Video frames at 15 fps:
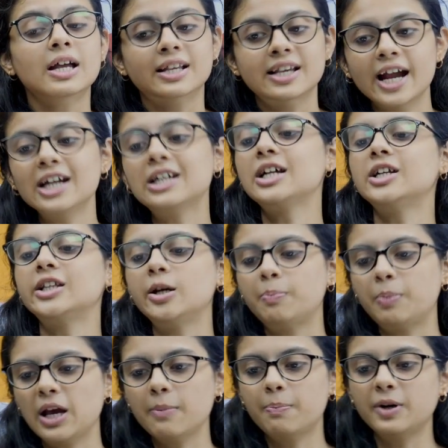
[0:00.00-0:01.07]
cater the
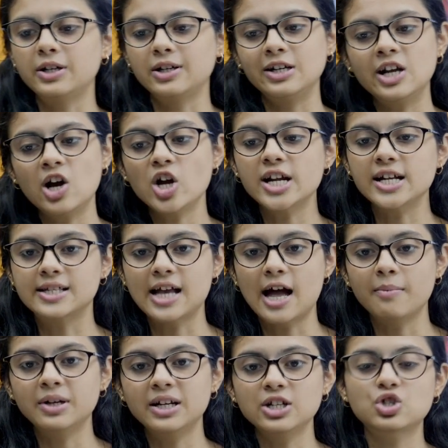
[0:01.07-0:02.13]
paper in your
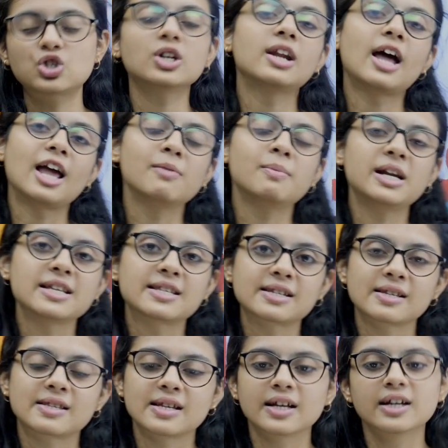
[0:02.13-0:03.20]
examination, I'll be
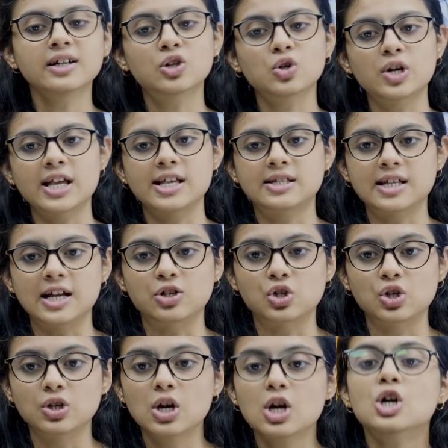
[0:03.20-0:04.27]
discussing in today's
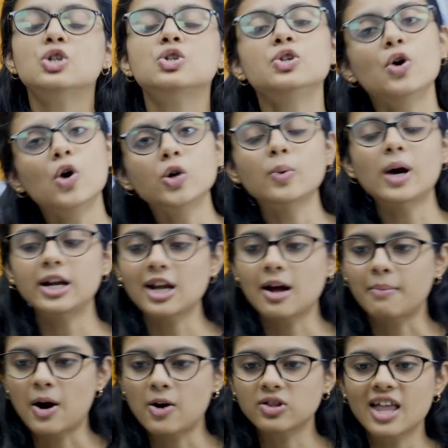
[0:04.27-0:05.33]
session. So don't worry
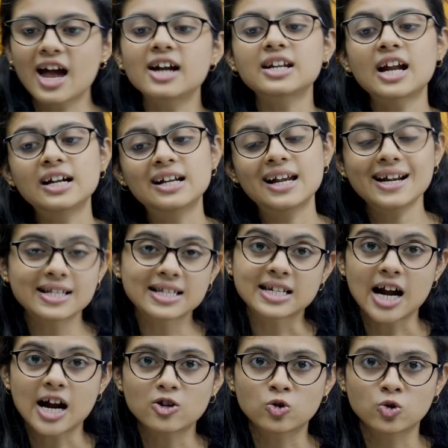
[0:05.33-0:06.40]
about that and let's
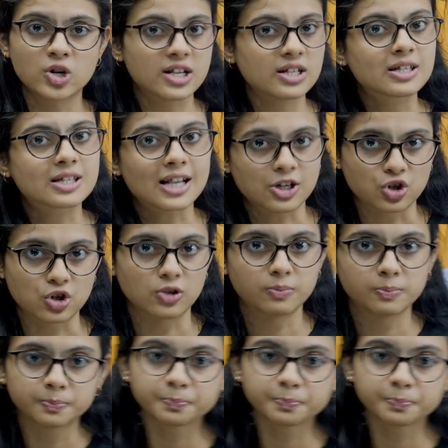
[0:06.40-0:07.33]
start today's session.